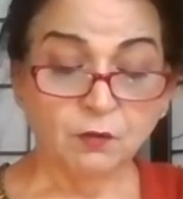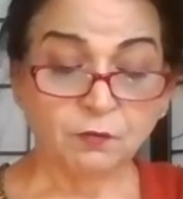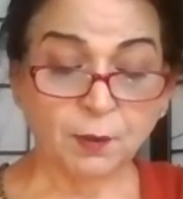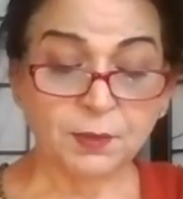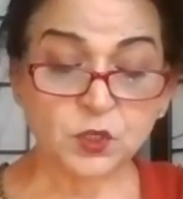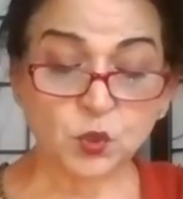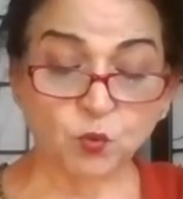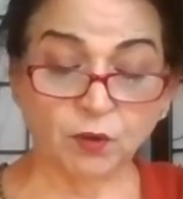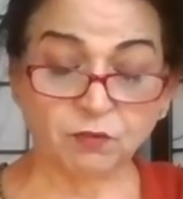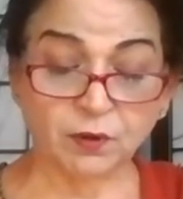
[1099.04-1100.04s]
from his
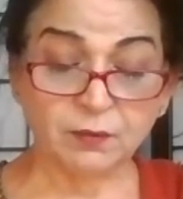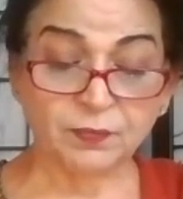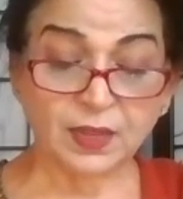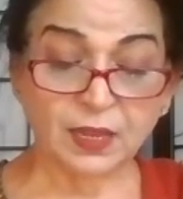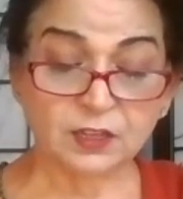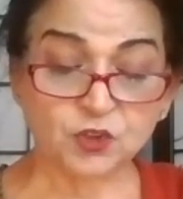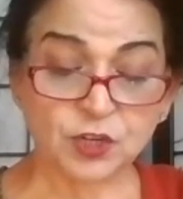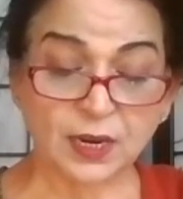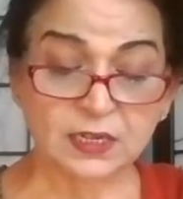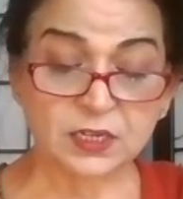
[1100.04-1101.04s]
quiver and
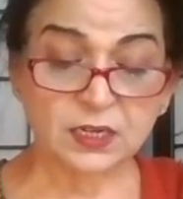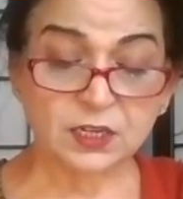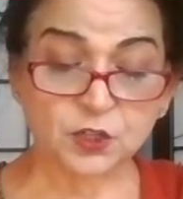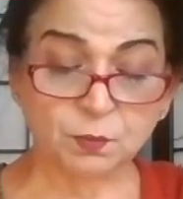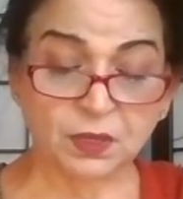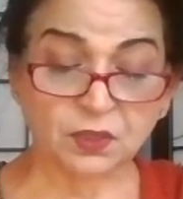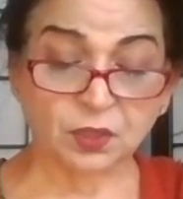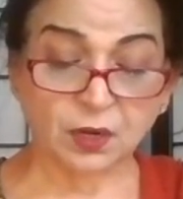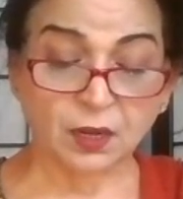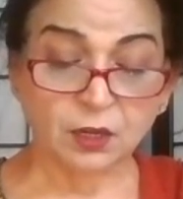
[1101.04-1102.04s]
chanting its
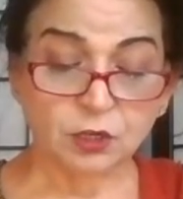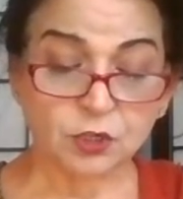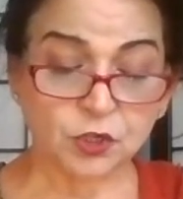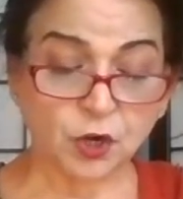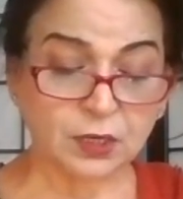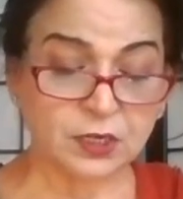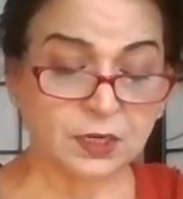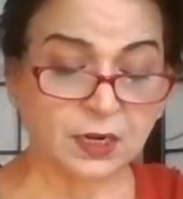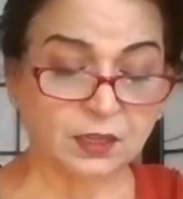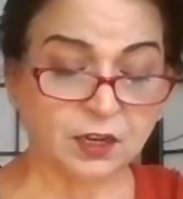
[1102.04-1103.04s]
mantra, shot it
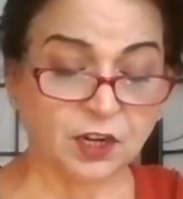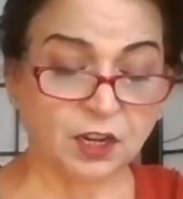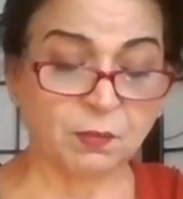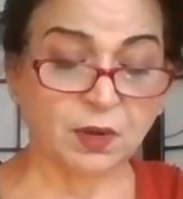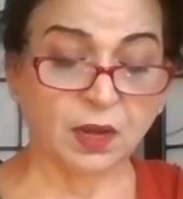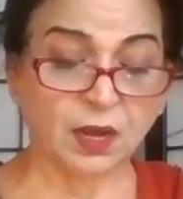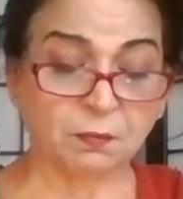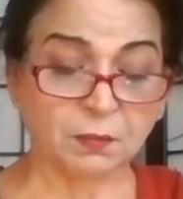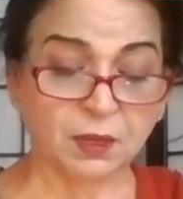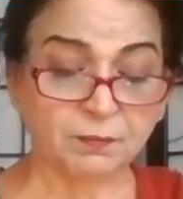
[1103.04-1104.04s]
at the demon
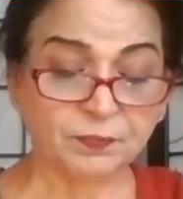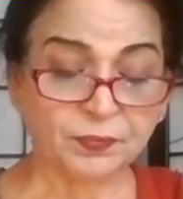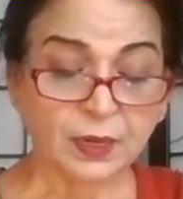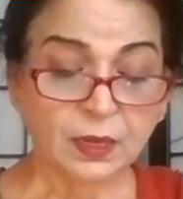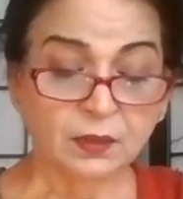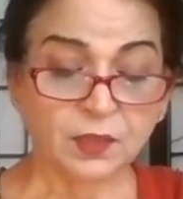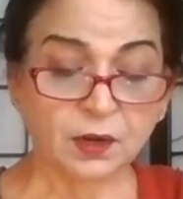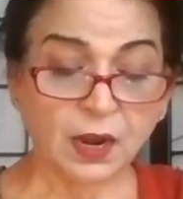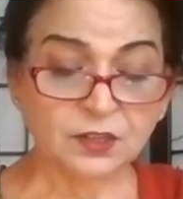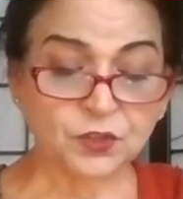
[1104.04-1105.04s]
army. The
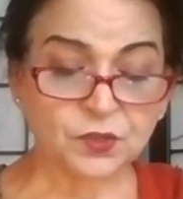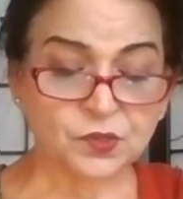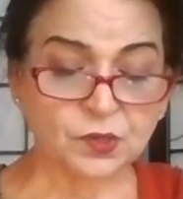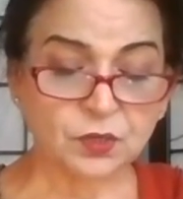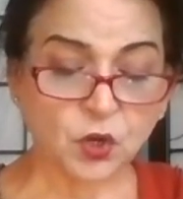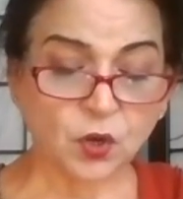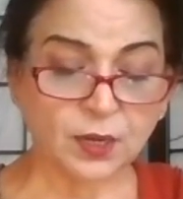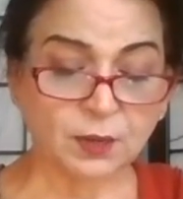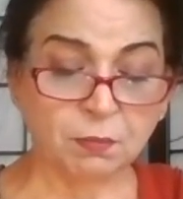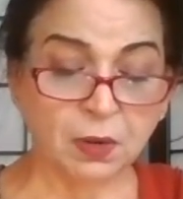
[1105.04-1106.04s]
Rakshas saw
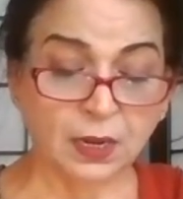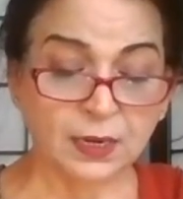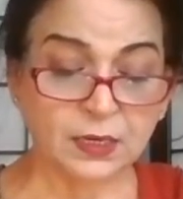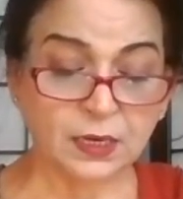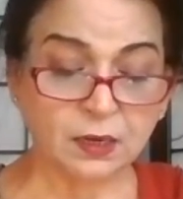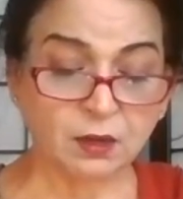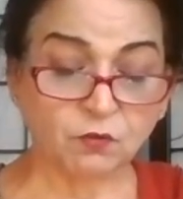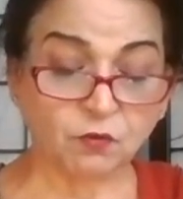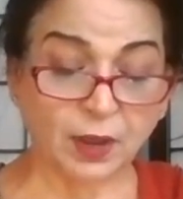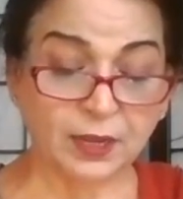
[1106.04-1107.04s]
a blinding
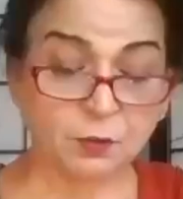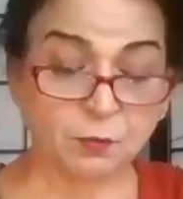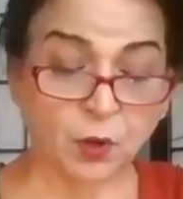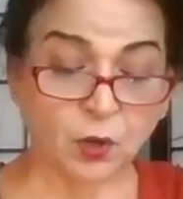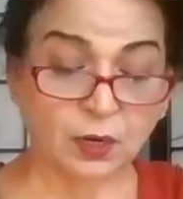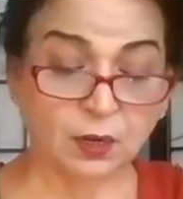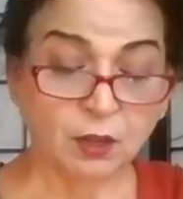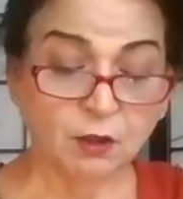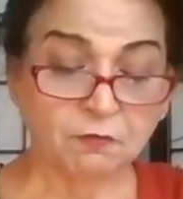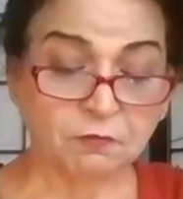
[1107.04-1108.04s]
fireball
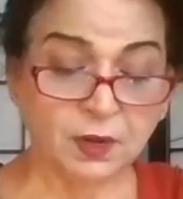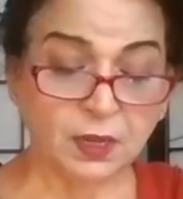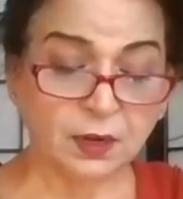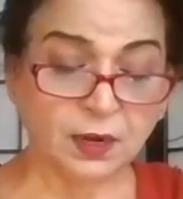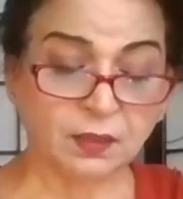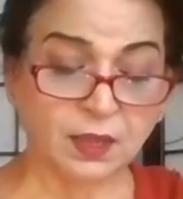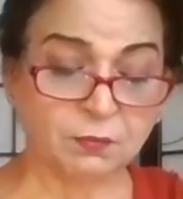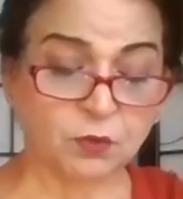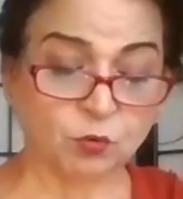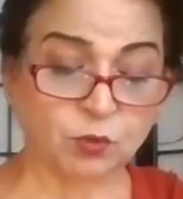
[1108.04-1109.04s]
flare at
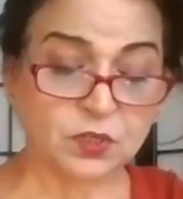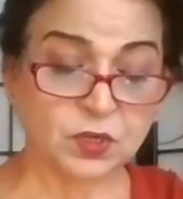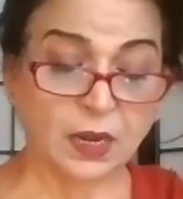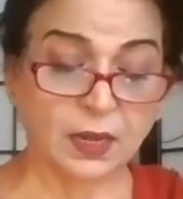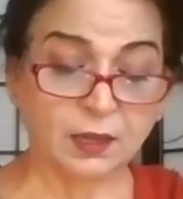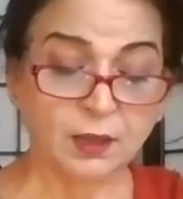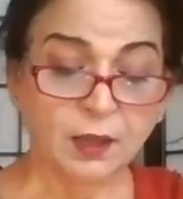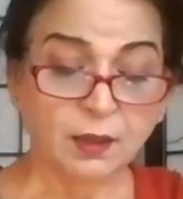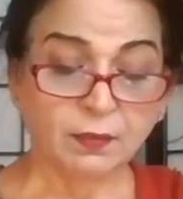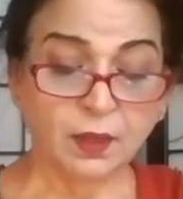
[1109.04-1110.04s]
them through the sky.
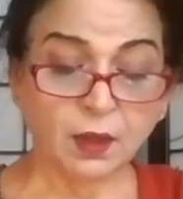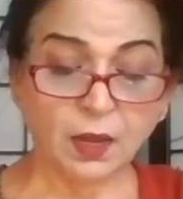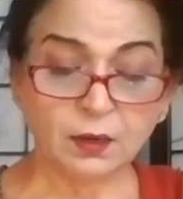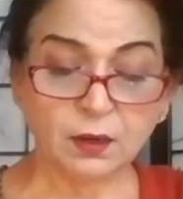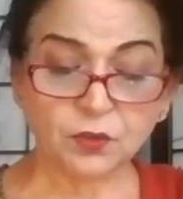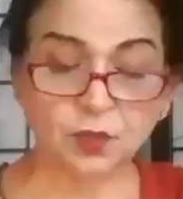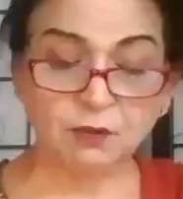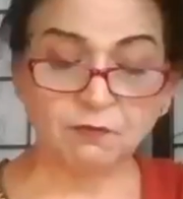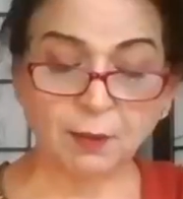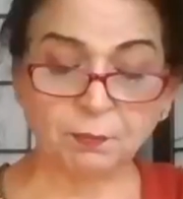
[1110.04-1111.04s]
The
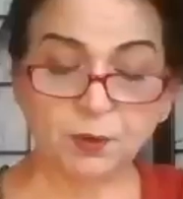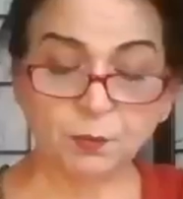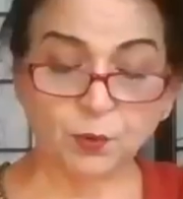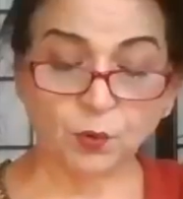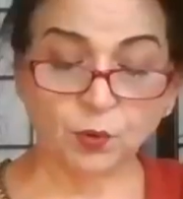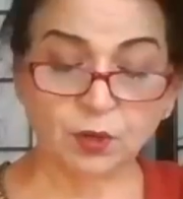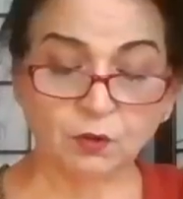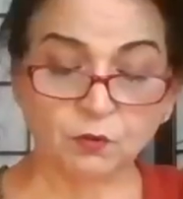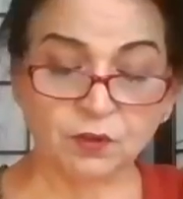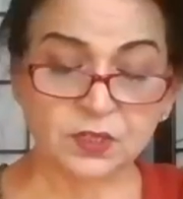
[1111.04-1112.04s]
unearthly weapon broke,
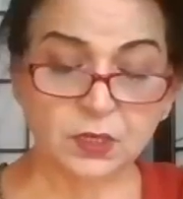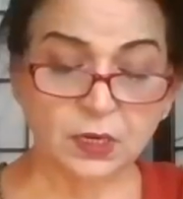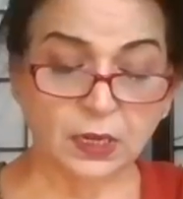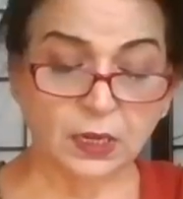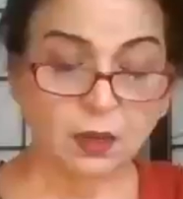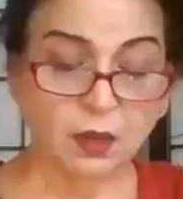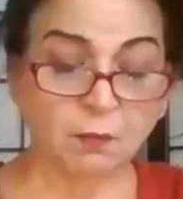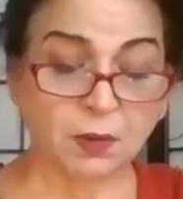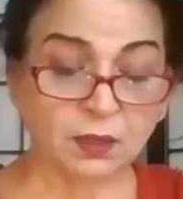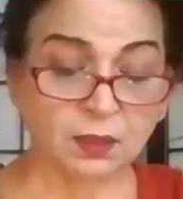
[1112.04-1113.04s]
whistling
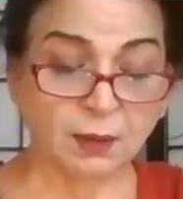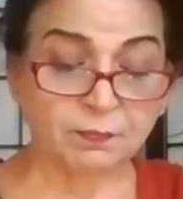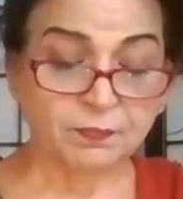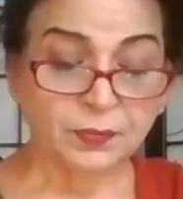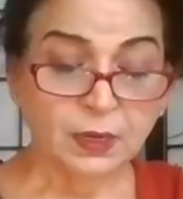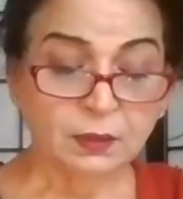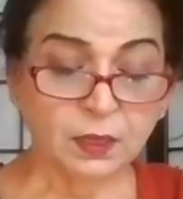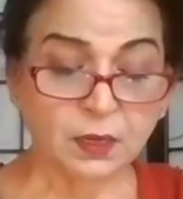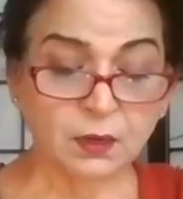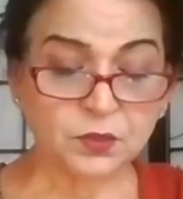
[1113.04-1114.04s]
among them.
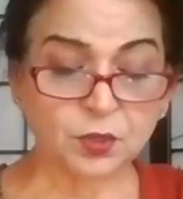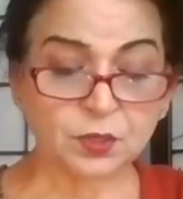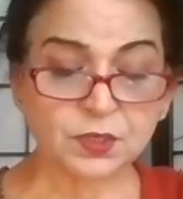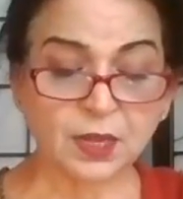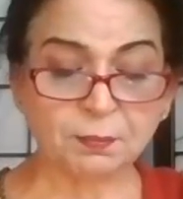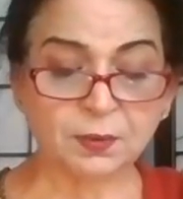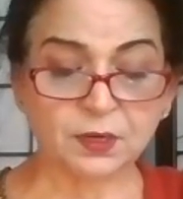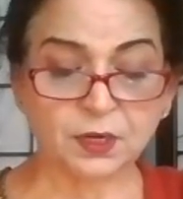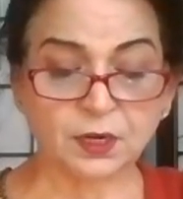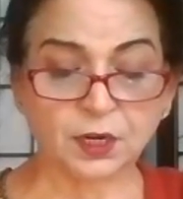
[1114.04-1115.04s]
The Astra
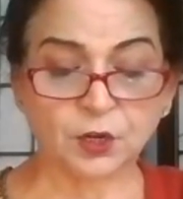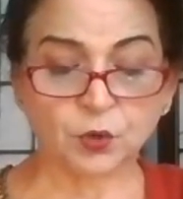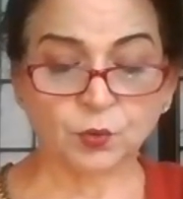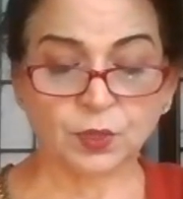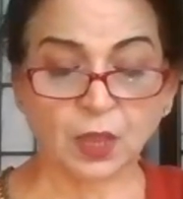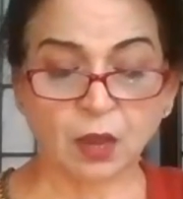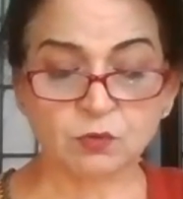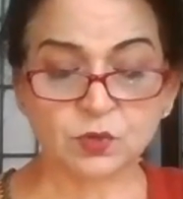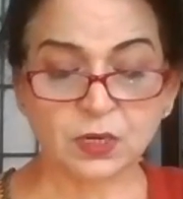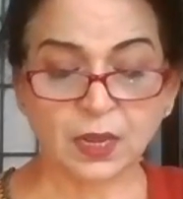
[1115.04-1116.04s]
separated into a
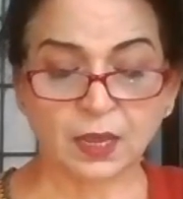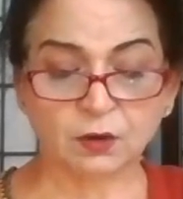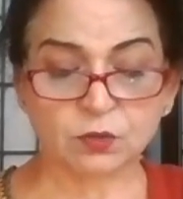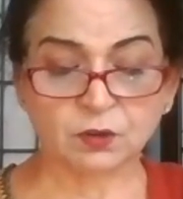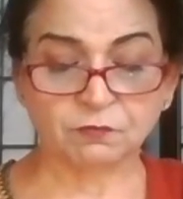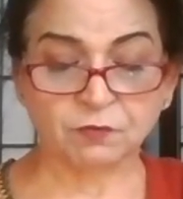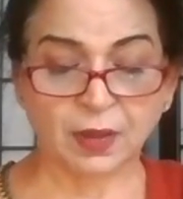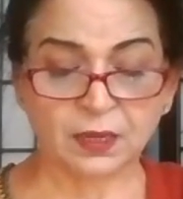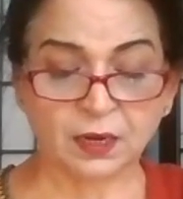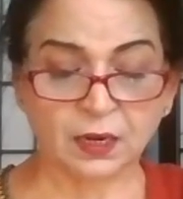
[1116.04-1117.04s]
thousand arrows of
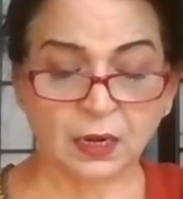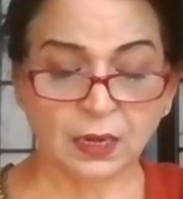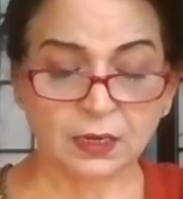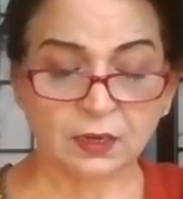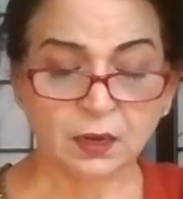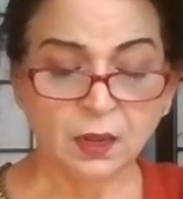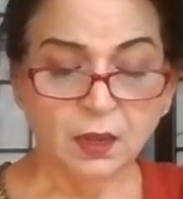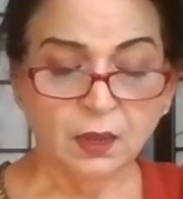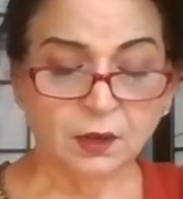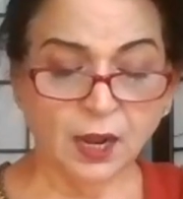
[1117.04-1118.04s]
fire and light.
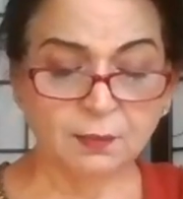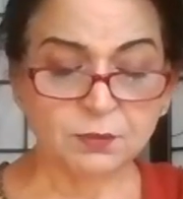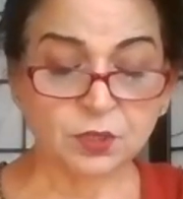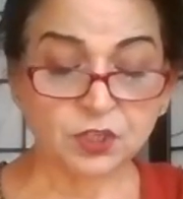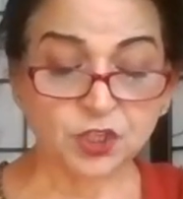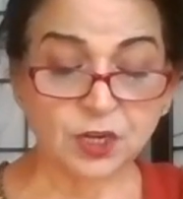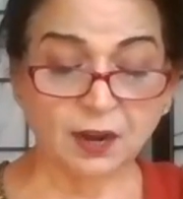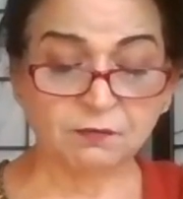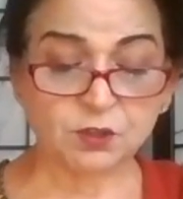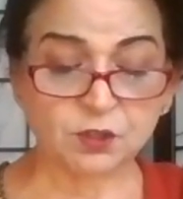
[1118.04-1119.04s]
Ram's
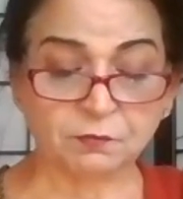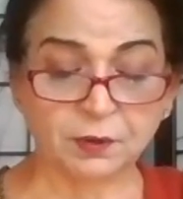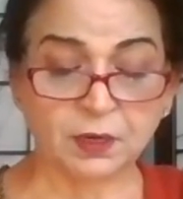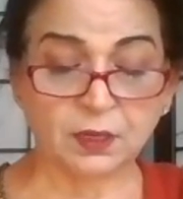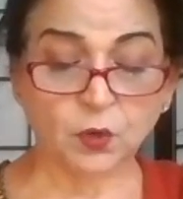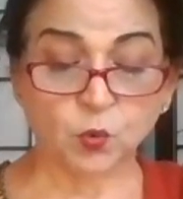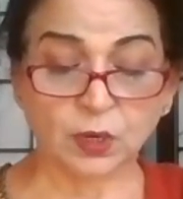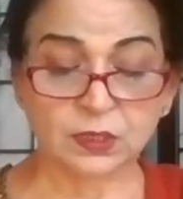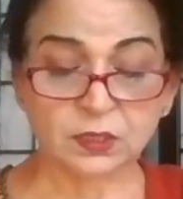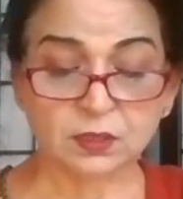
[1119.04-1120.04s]
shafts filled the
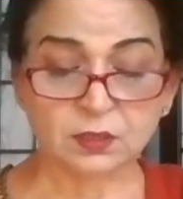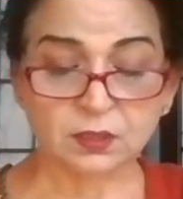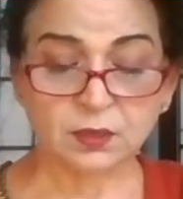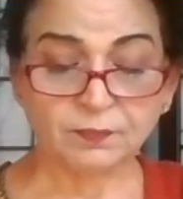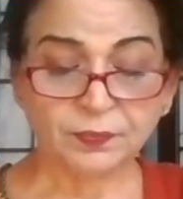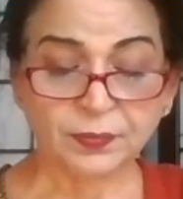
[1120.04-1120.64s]
quarters.